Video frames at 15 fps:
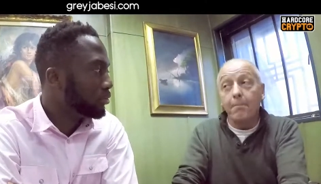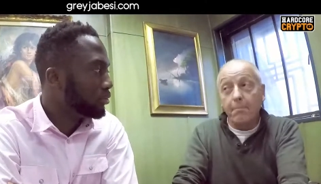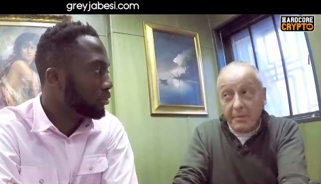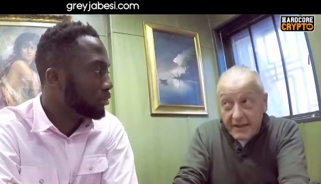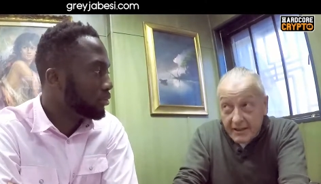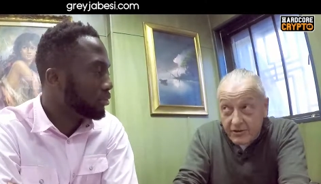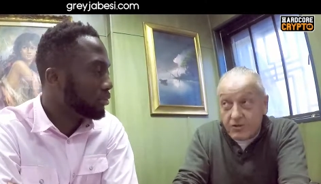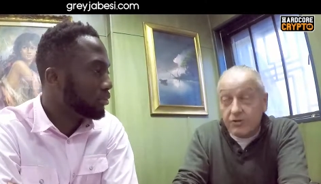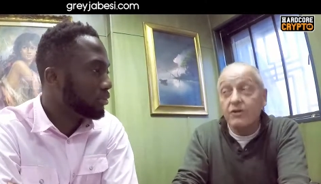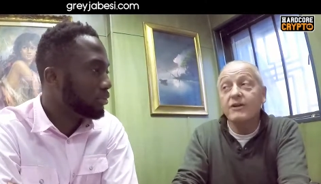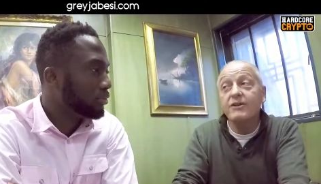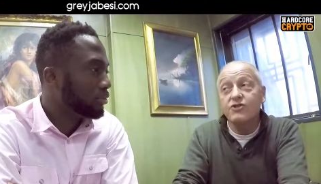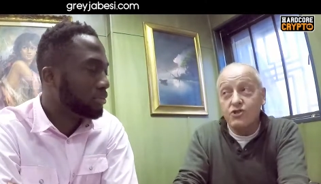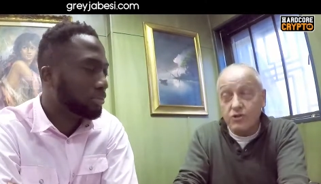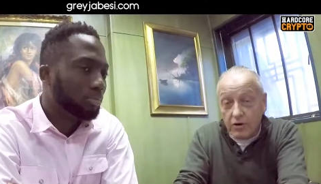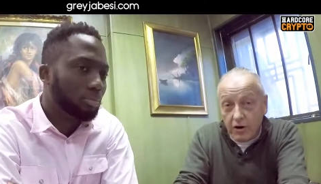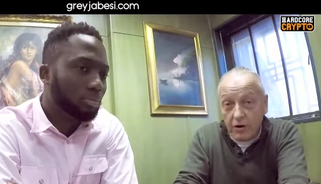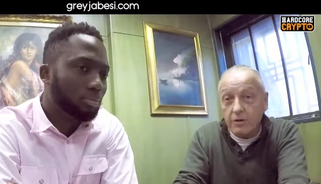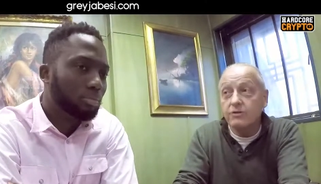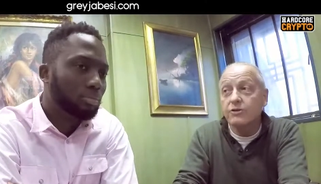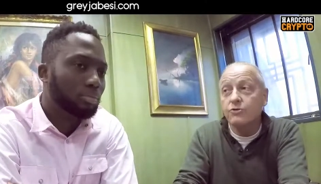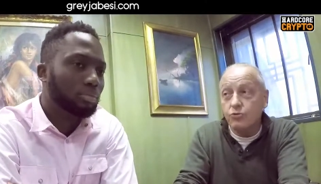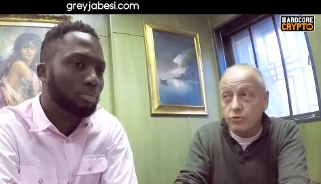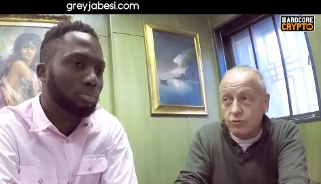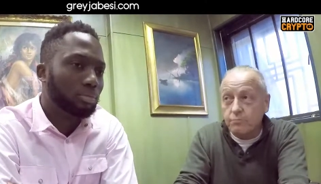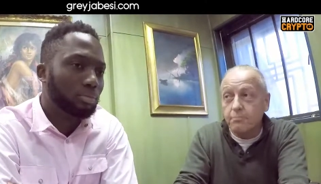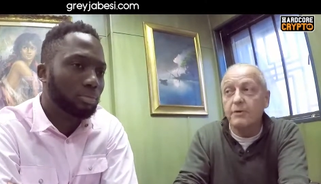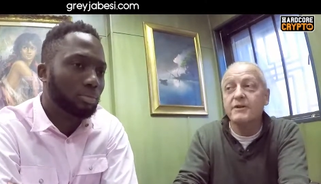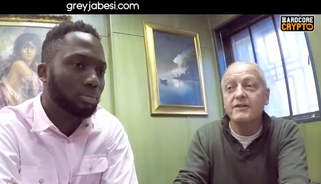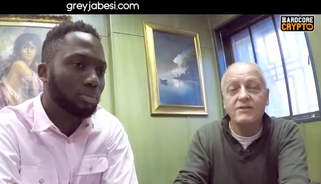Speaker 1: Bitcoin is gold
Speaker 2: two
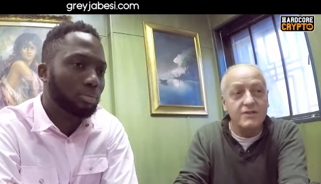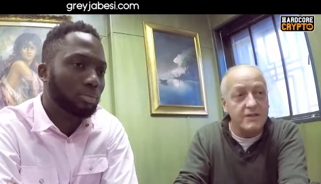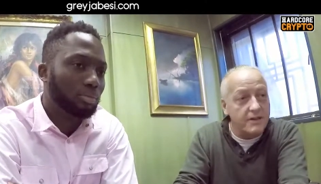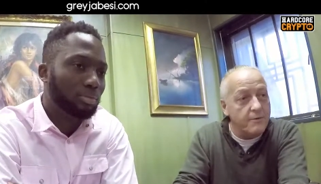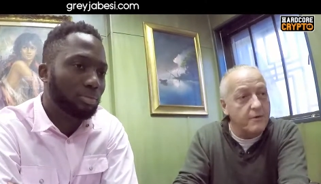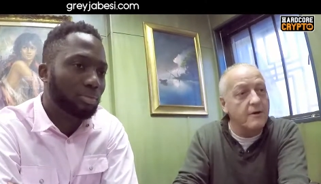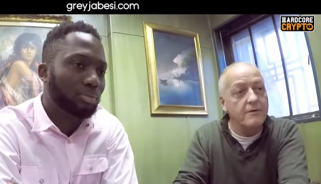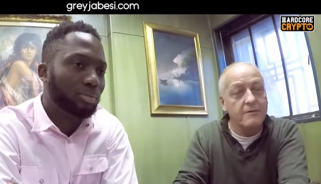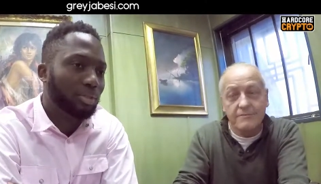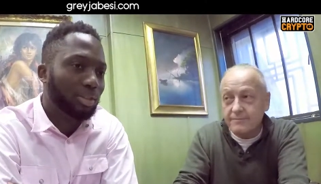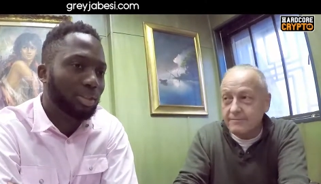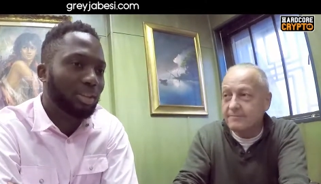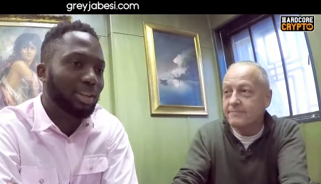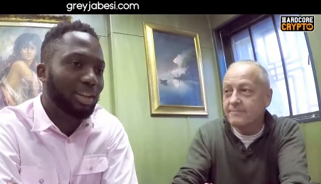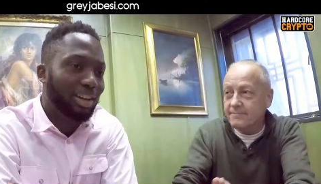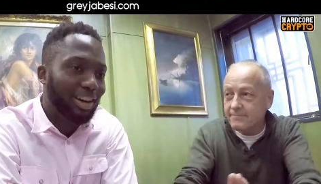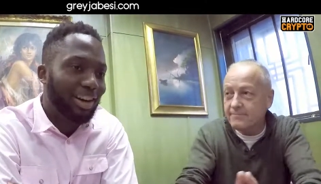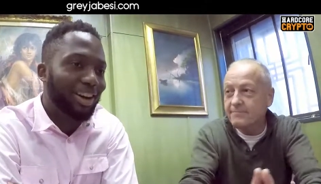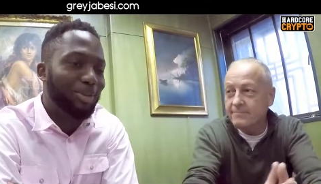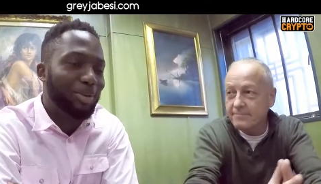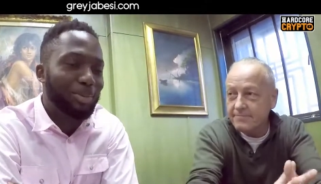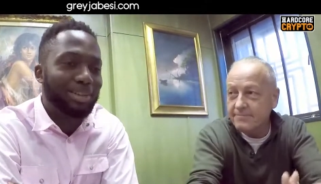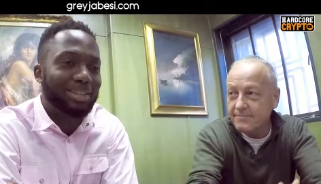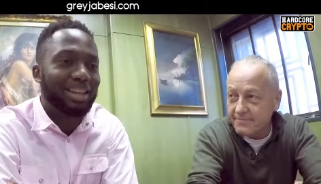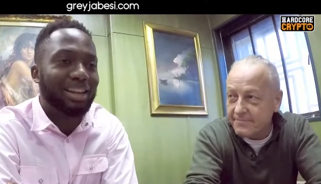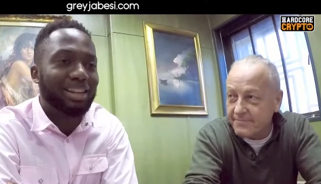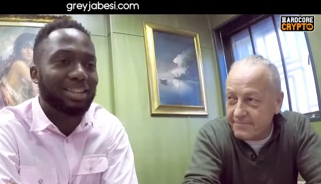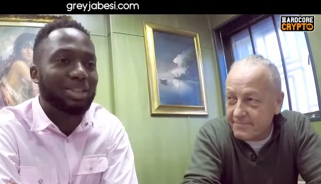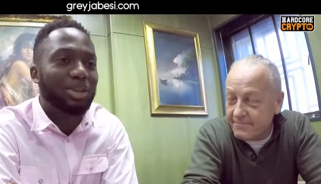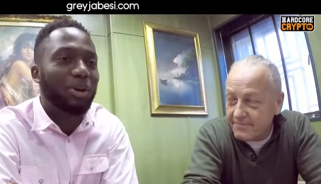point oh. one hundred percent.
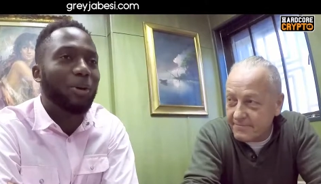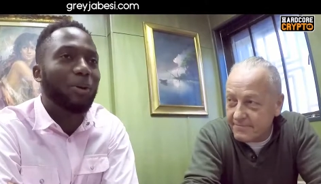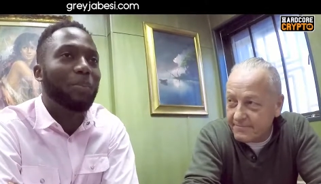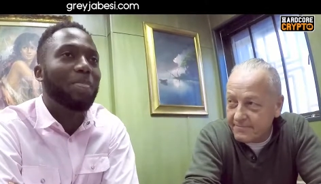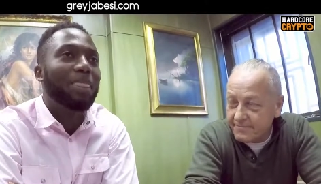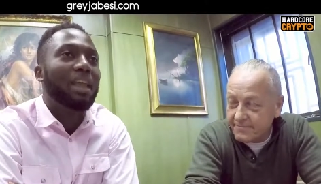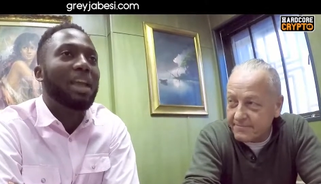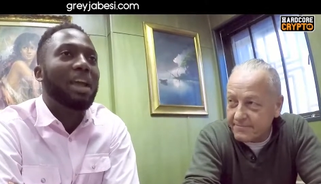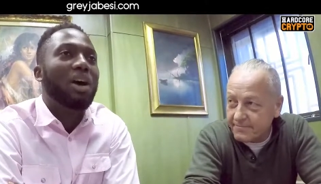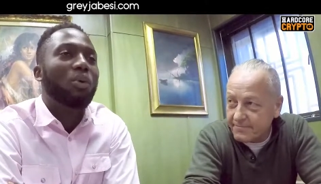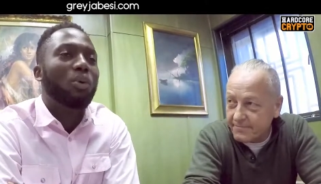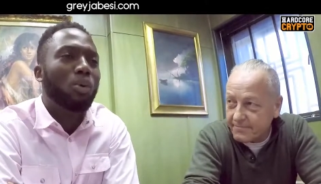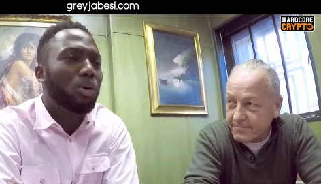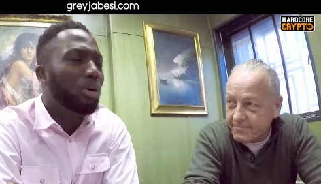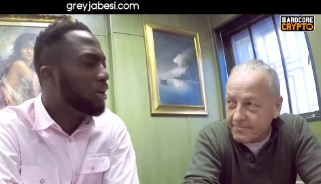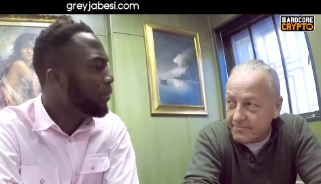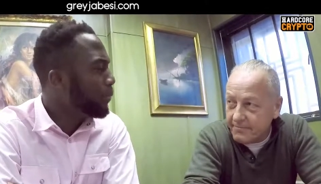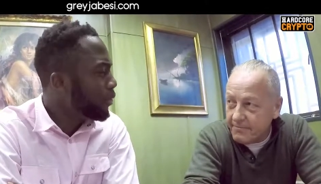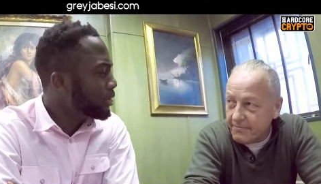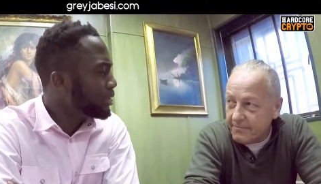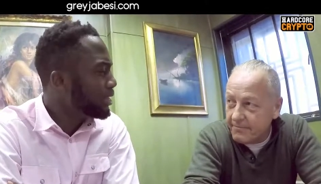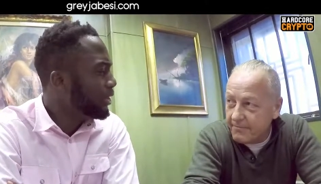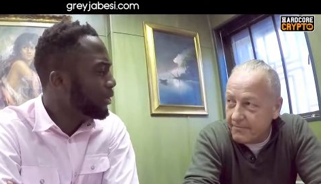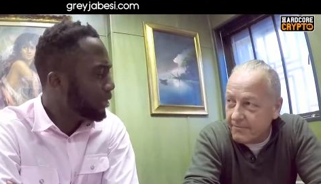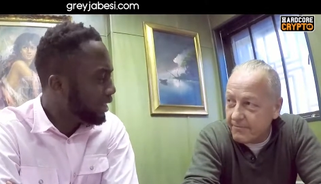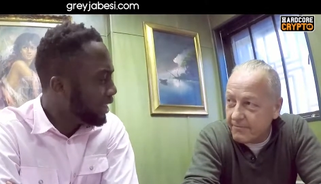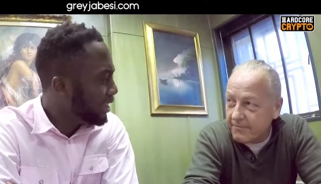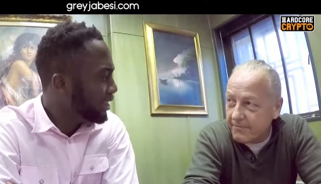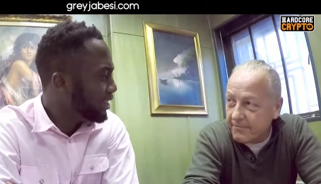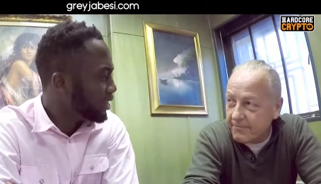So. Who are mostly your
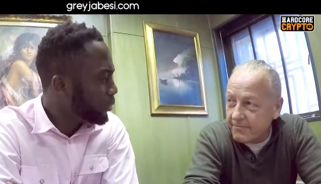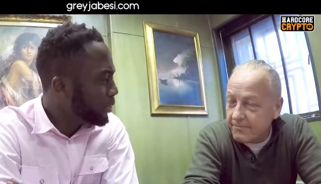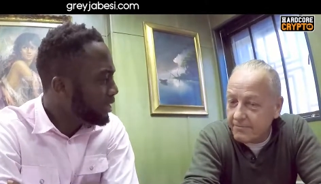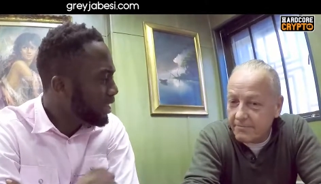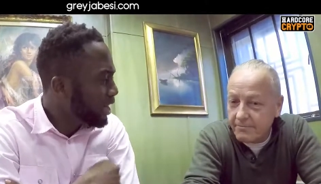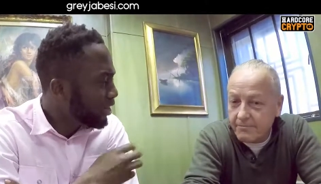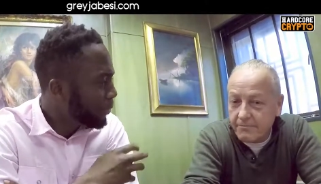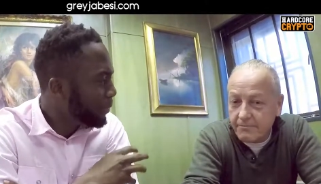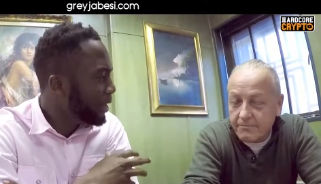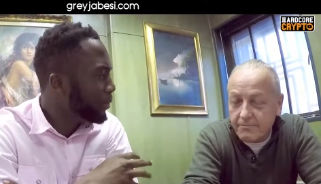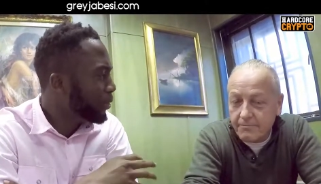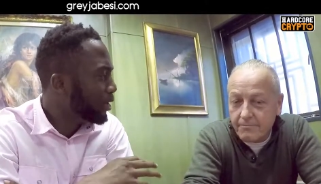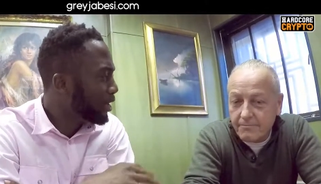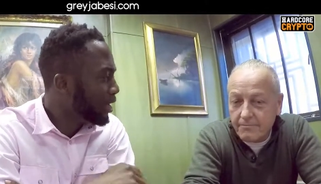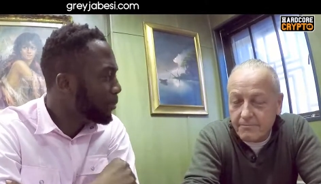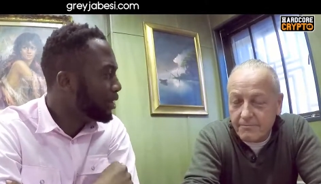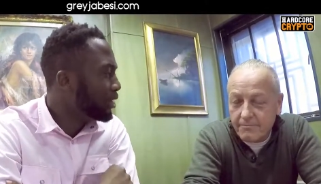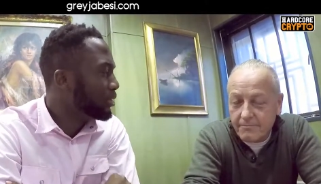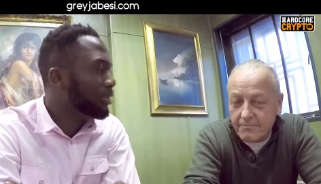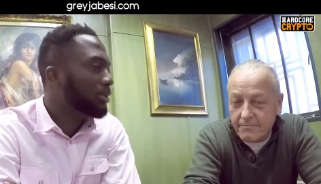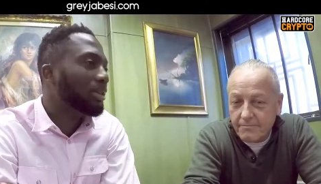clients? What kind of people are coming to you